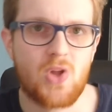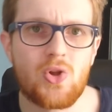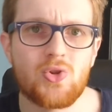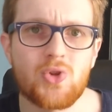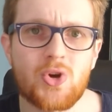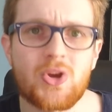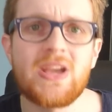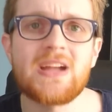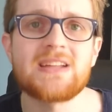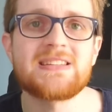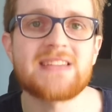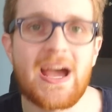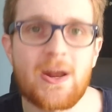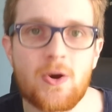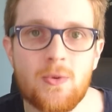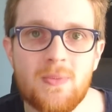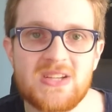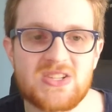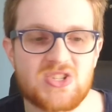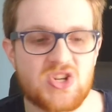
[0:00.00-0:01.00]
looking at
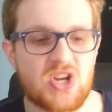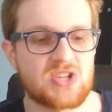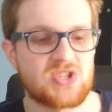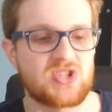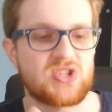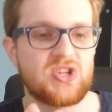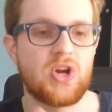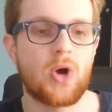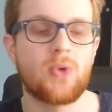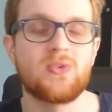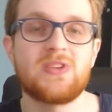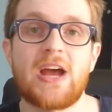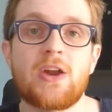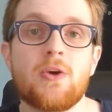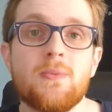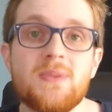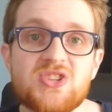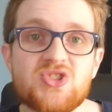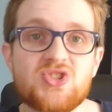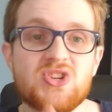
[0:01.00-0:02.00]
Dinomischus, you know,
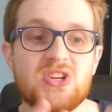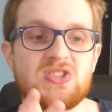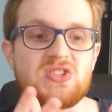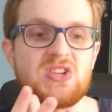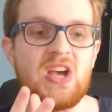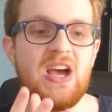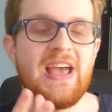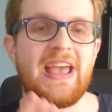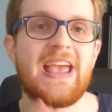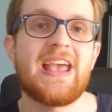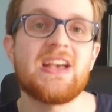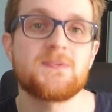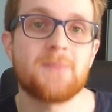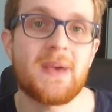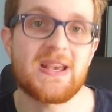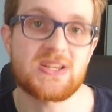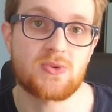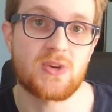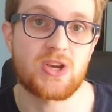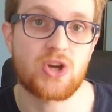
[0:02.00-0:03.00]
Dinomischus is
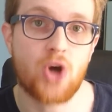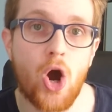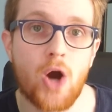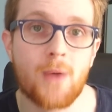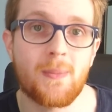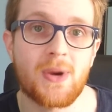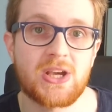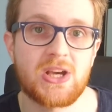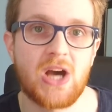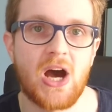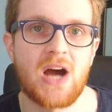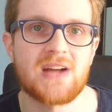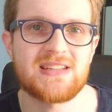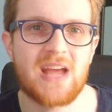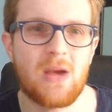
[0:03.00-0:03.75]
basically Karma Cut,